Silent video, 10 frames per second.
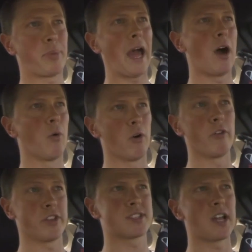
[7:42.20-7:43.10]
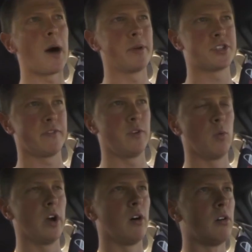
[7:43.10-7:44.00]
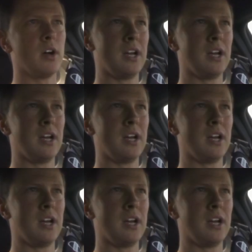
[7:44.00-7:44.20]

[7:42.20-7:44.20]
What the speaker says: power, or the stoppage, if you will,